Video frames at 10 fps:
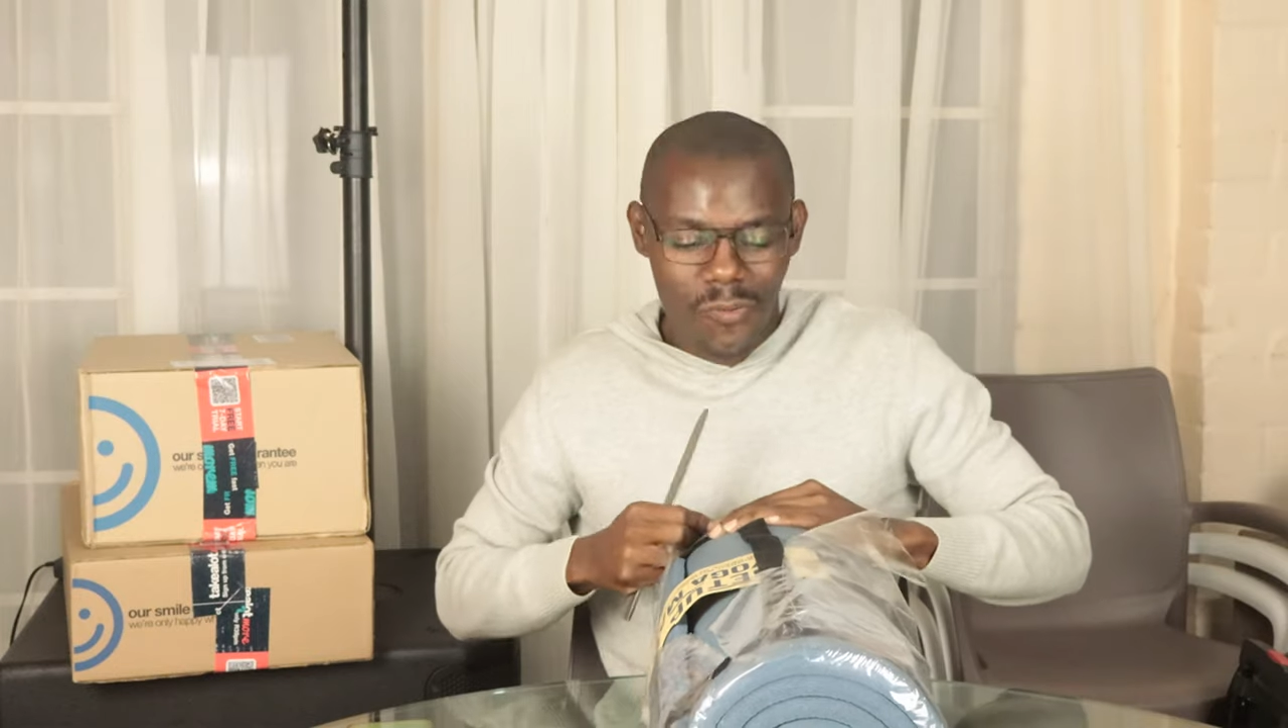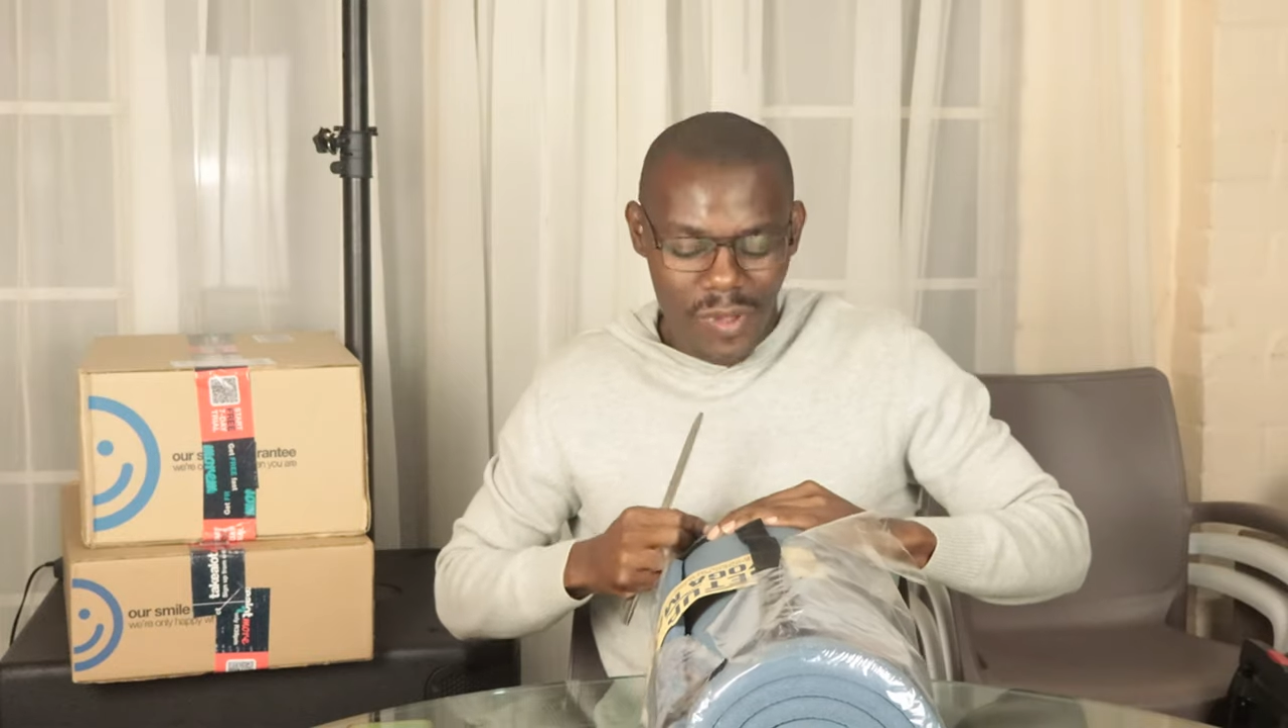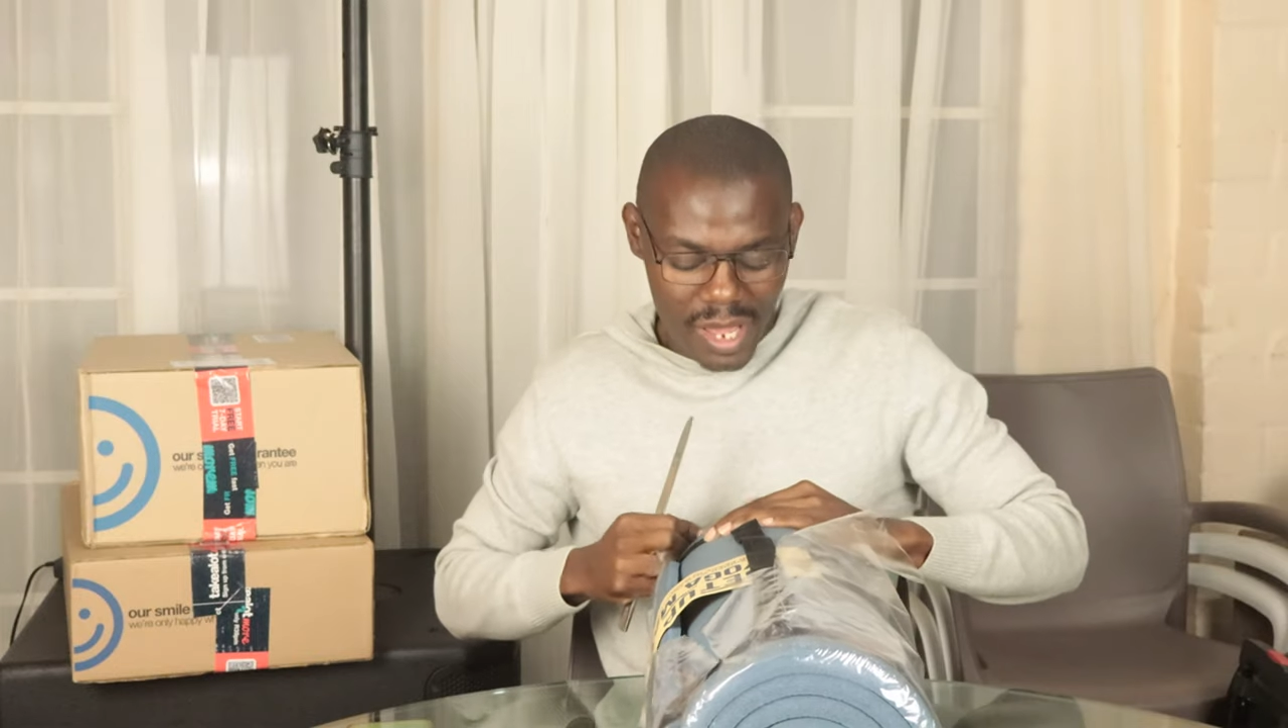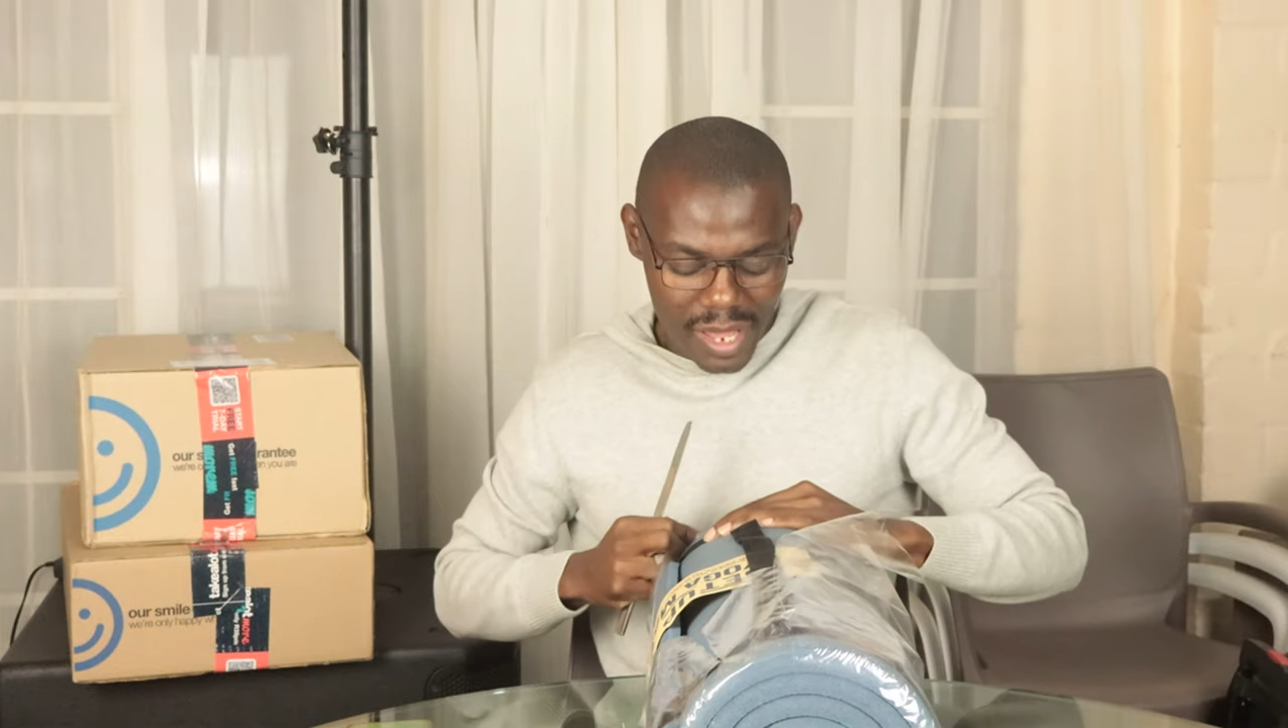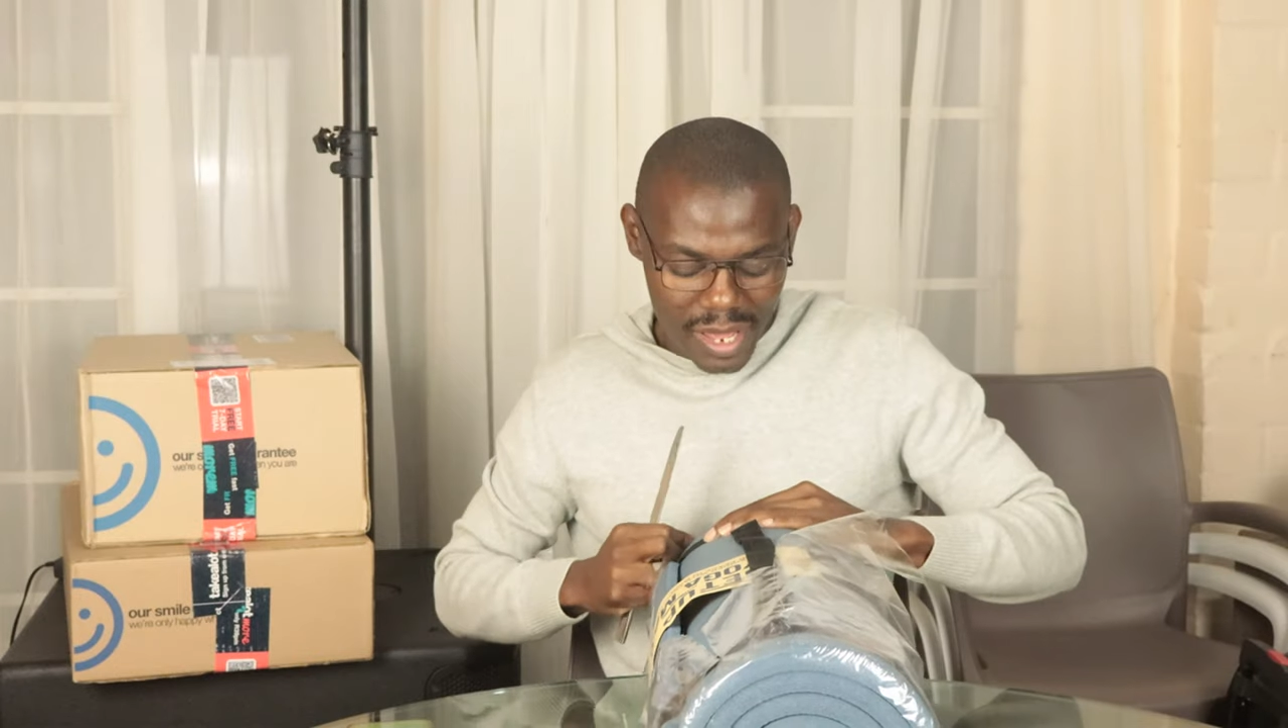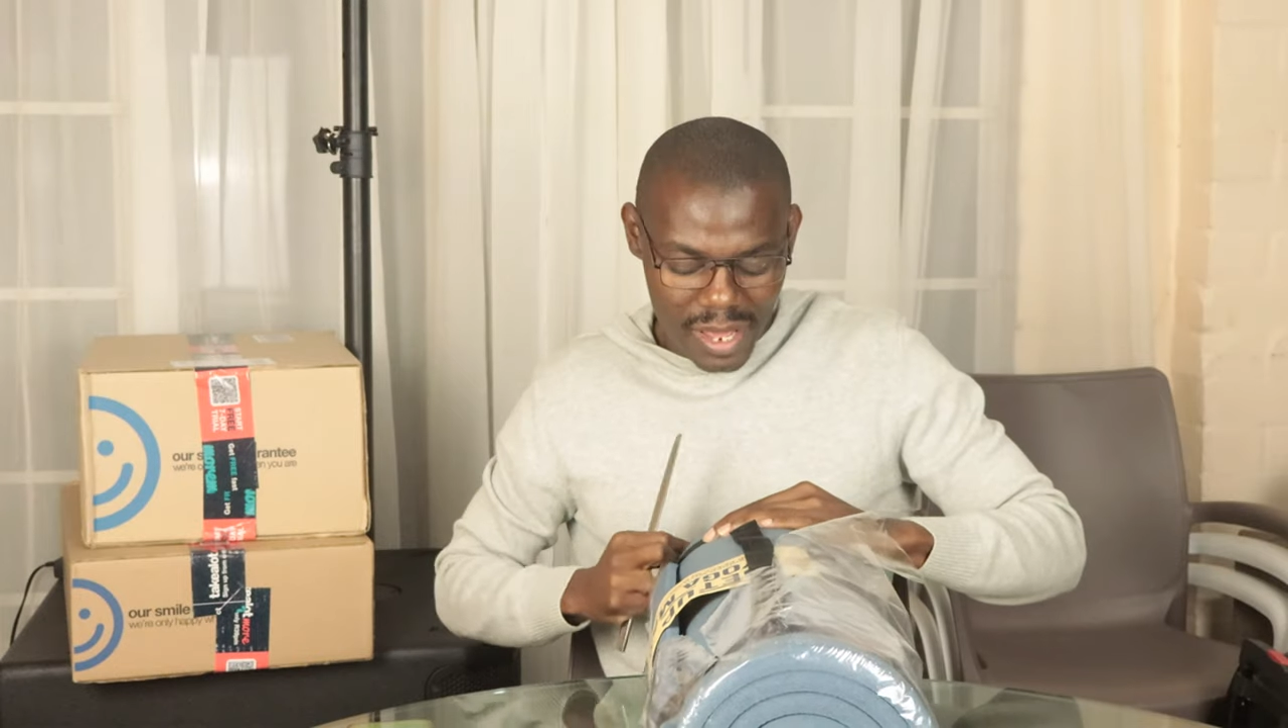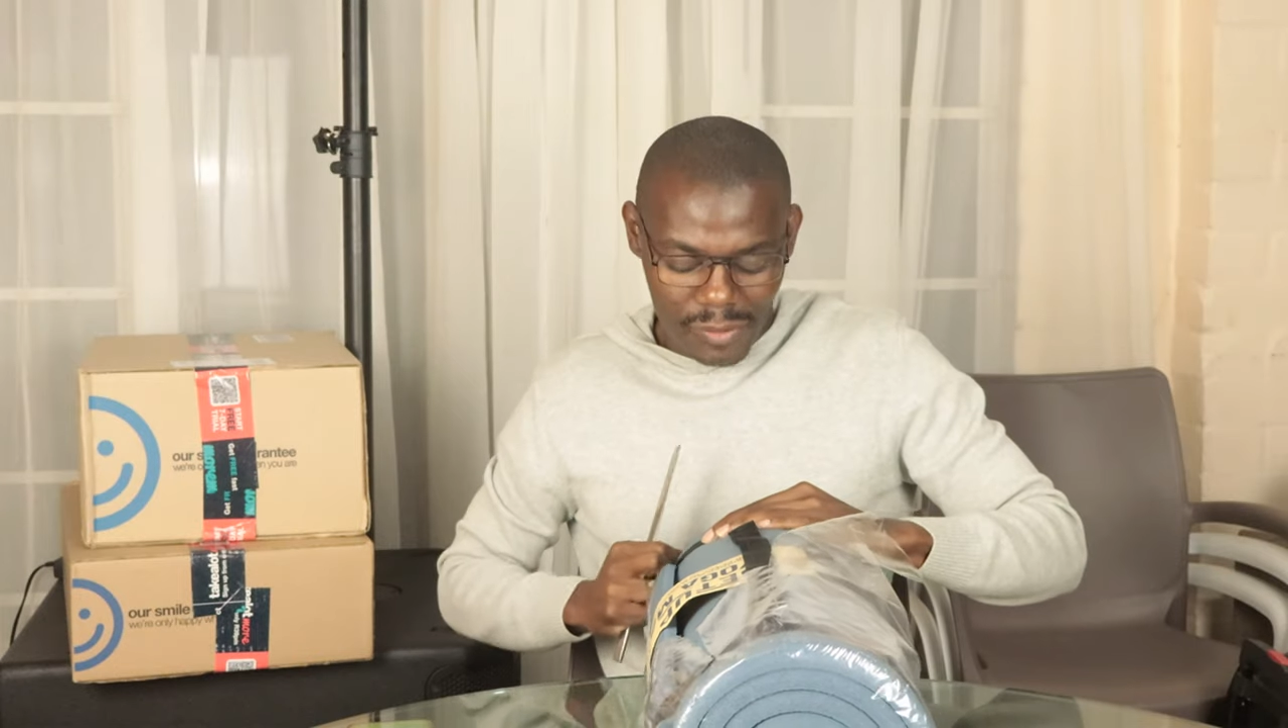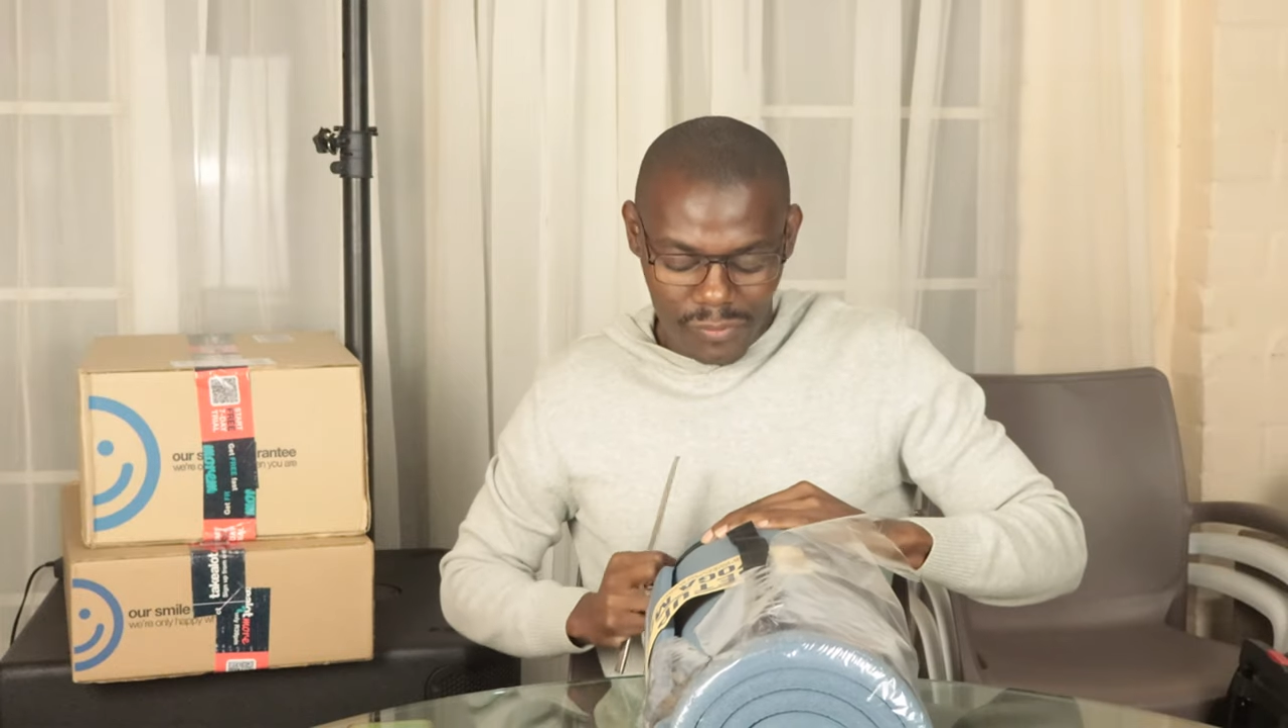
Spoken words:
where I